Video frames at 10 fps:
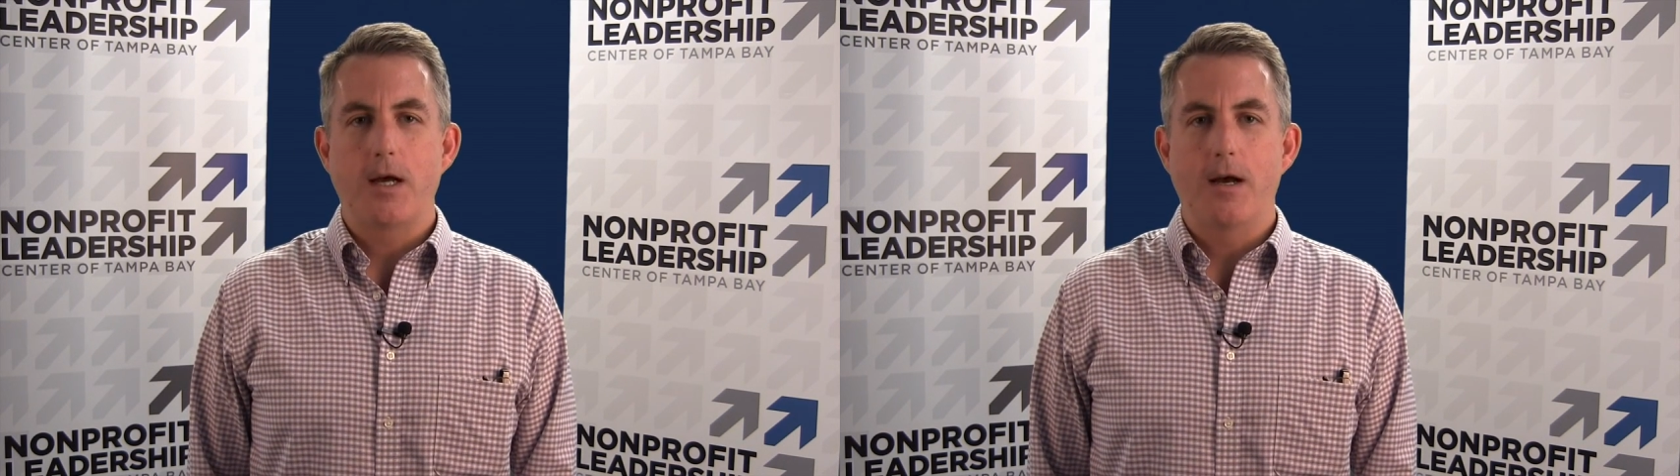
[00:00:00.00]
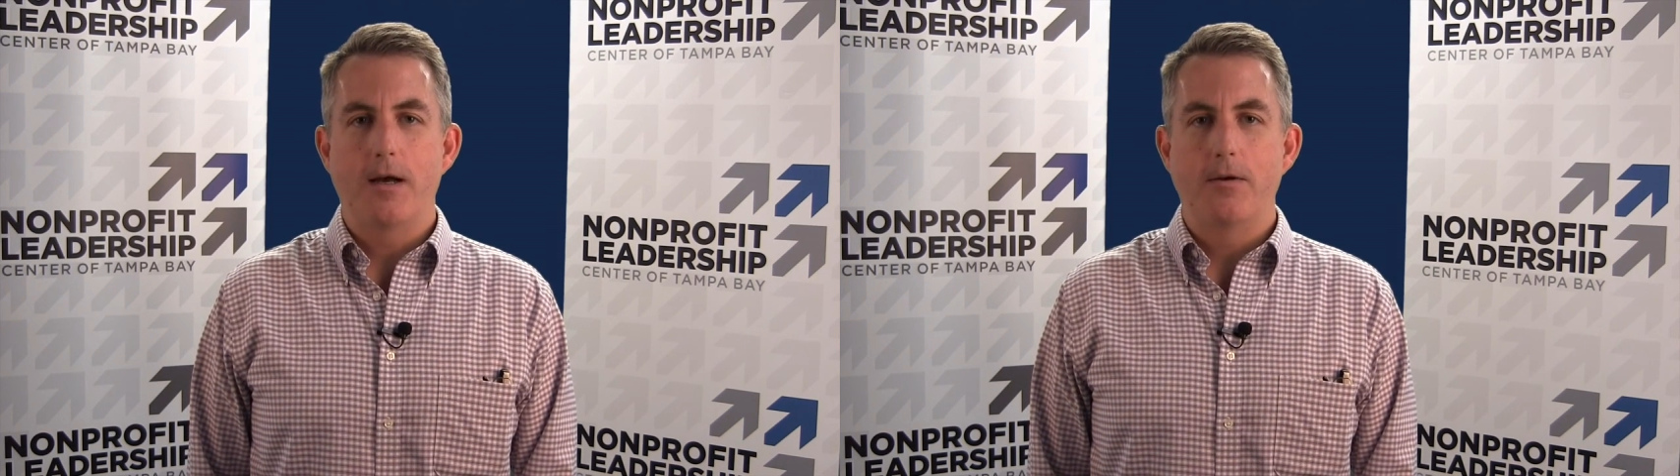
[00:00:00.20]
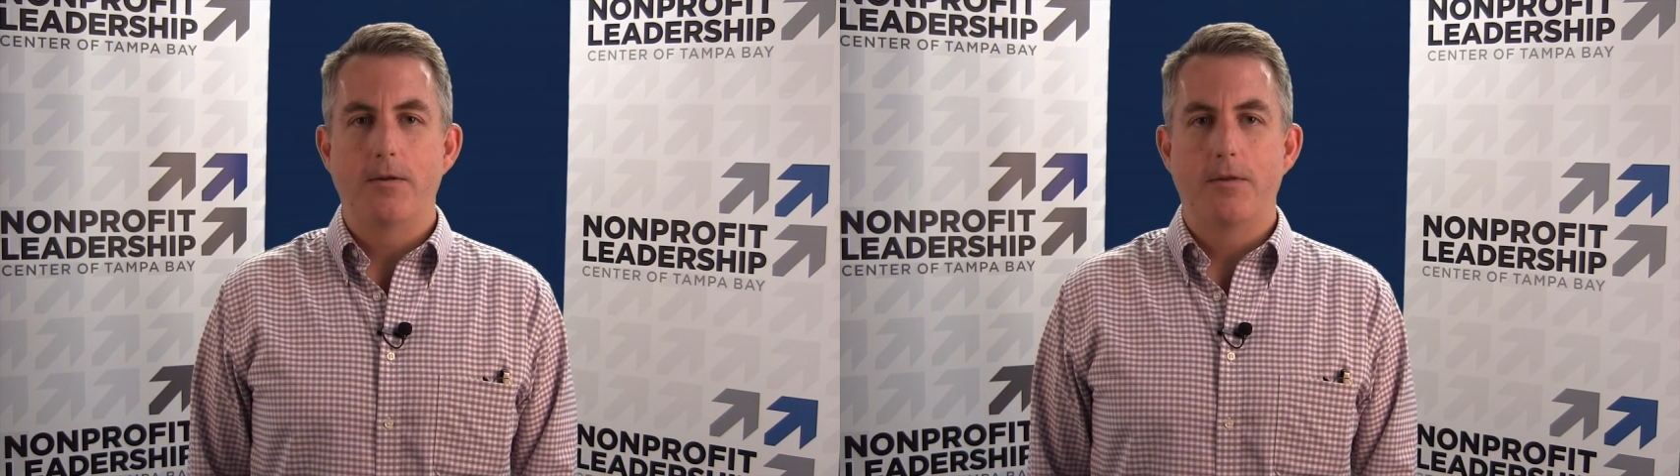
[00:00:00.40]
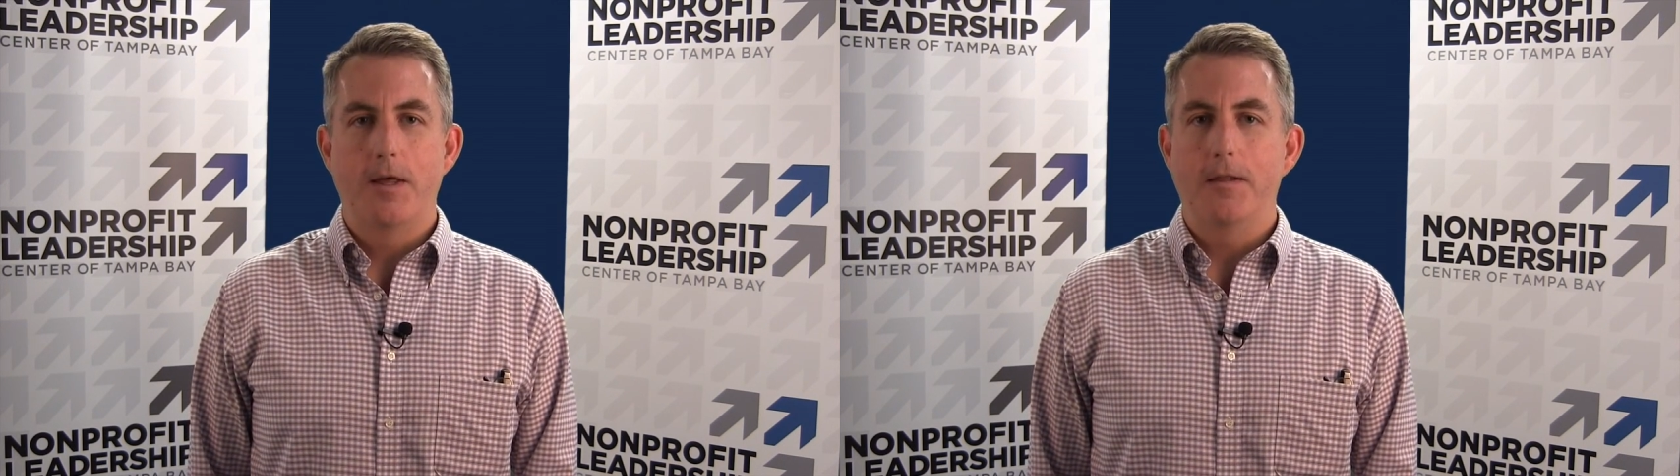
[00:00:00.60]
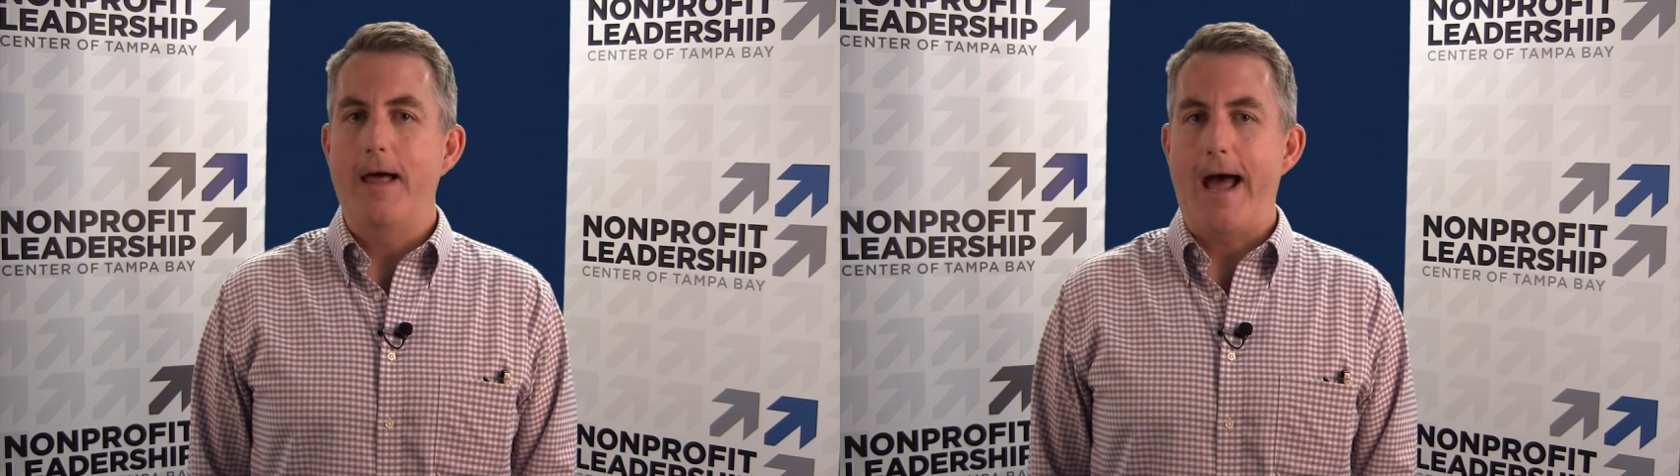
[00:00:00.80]
on
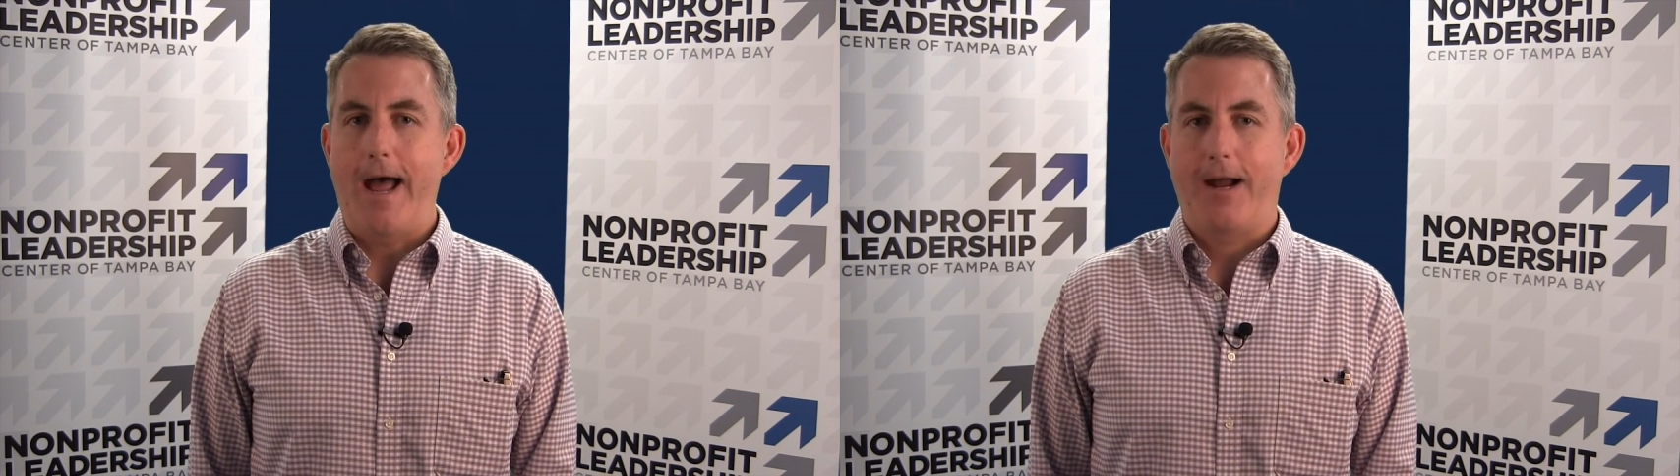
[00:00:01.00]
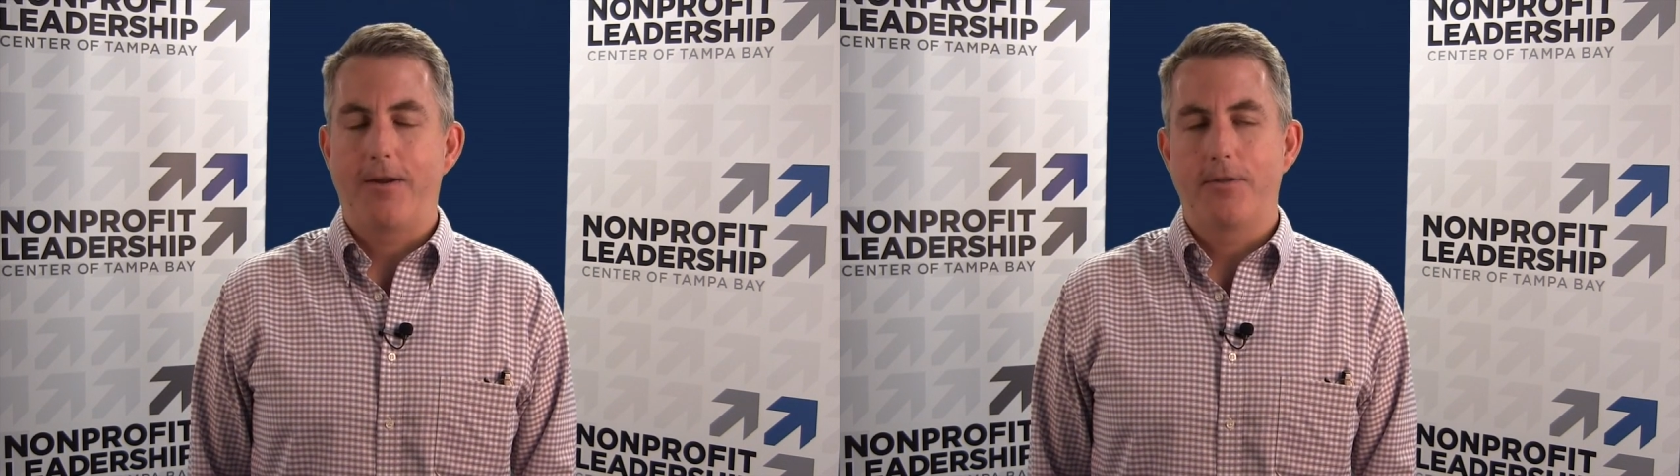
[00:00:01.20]
the lack.